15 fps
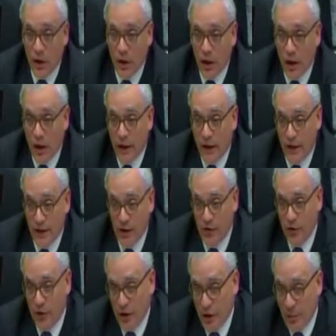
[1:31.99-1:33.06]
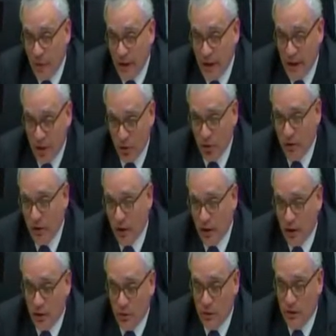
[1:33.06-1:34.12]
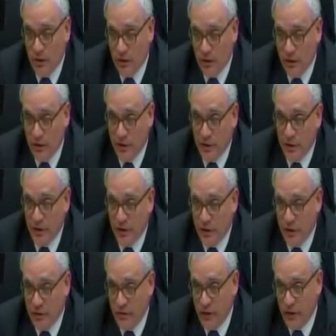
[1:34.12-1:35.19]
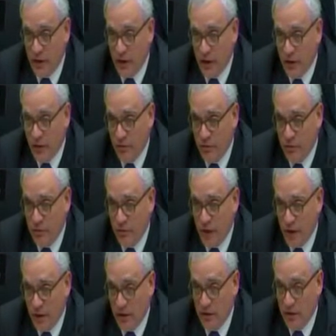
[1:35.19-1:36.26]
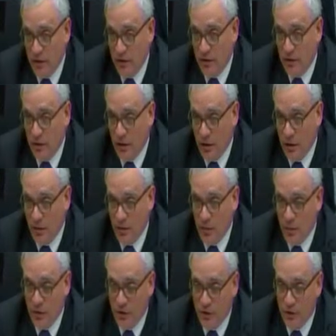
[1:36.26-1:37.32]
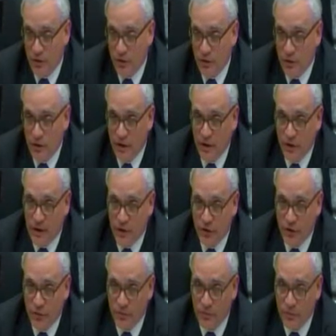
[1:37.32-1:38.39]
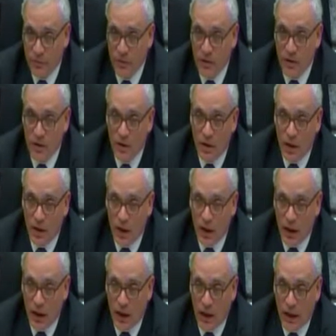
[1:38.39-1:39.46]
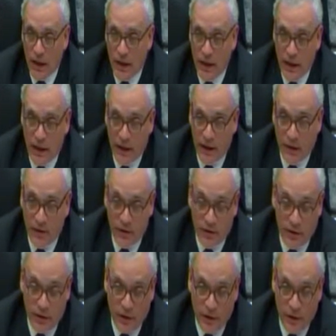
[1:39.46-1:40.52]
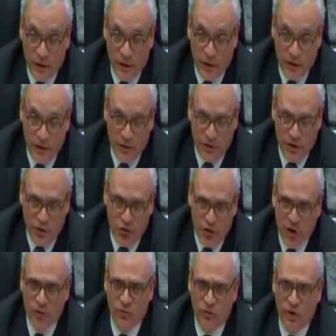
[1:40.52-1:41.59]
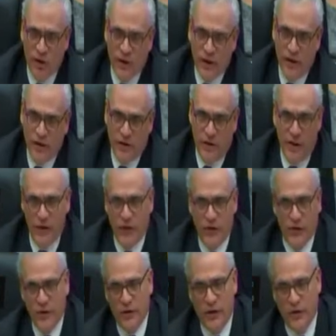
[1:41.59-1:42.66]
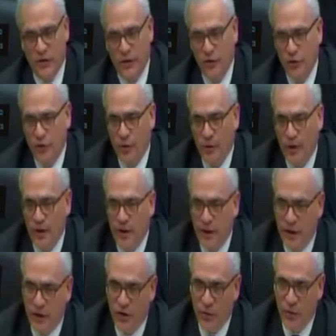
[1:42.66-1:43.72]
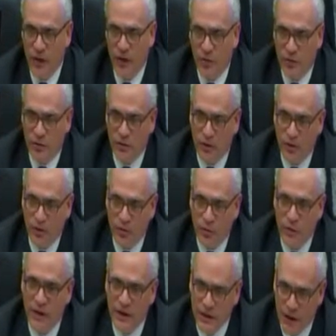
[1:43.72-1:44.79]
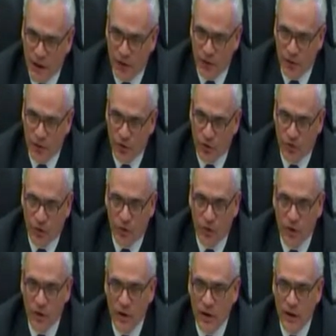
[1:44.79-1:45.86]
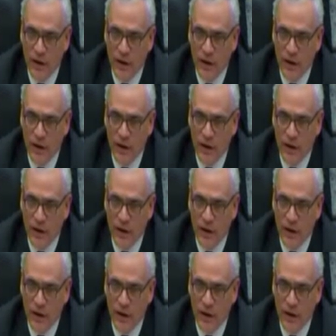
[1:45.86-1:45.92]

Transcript: An election can be held now in as little as 11 days from filing of the petition to the election. In general, I think the latest statistics show that it takes about 20 days or so,